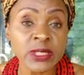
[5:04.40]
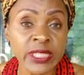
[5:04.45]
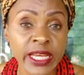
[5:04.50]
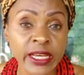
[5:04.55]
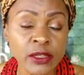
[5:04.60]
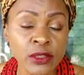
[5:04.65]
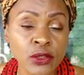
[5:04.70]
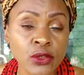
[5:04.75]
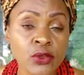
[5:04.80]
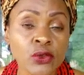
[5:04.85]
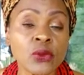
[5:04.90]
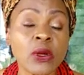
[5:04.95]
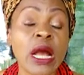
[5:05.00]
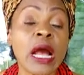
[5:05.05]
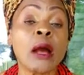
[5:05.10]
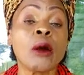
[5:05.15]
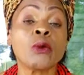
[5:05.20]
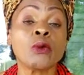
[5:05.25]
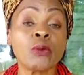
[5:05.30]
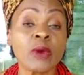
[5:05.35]
take us to
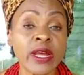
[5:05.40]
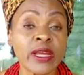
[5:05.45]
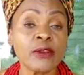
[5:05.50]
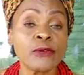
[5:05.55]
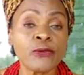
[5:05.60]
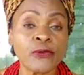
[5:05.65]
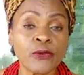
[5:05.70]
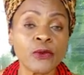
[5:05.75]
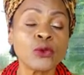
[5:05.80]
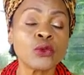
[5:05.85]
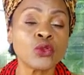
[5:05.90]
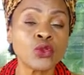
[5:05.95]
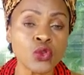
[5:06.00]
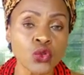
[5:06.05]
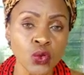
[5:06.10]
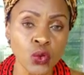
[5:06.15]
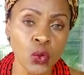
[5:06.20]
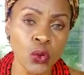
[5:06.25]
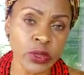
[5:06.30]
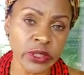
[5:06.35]
our rightful
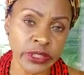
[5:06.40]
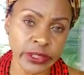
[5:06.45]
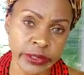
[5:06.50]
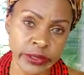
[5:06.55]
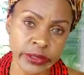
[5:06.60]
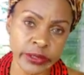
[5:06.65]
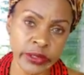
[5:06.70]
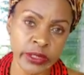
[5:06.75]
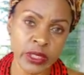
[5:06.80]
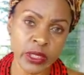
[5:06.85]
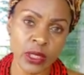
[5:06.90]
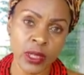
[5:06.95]
source.